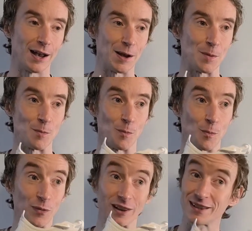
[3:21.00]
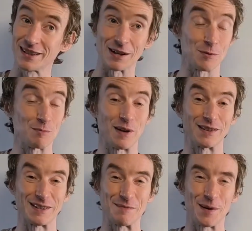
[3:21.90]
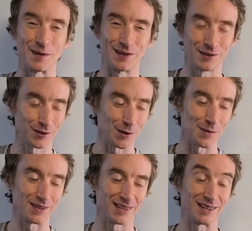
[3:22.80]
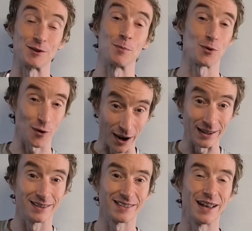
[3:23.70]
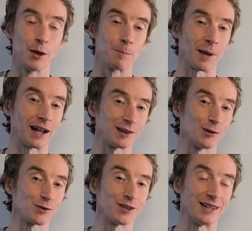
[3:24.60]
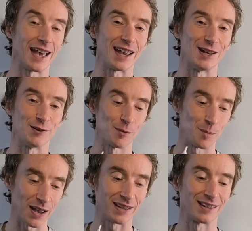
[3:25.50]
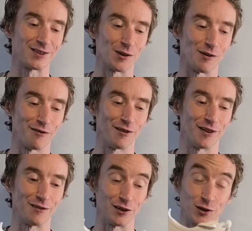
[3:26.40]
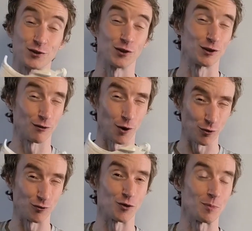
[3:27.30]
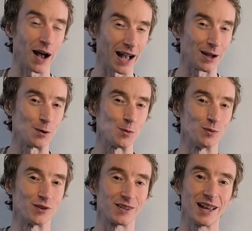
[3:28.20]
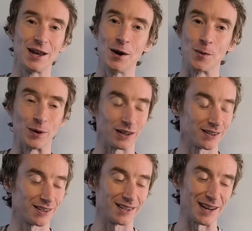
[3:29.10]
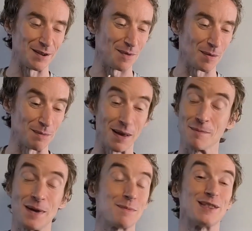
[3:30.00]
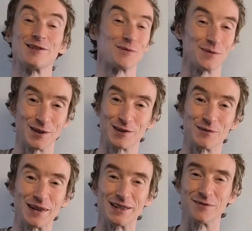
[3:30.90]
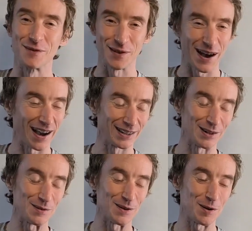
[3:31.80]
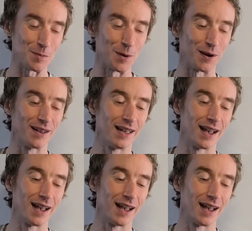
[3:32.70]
The last thing I would mention about this shoe is the price. I had a look today, and you can pick this up for just under £100, which I mean maybe there's a reason for that. I don't know, but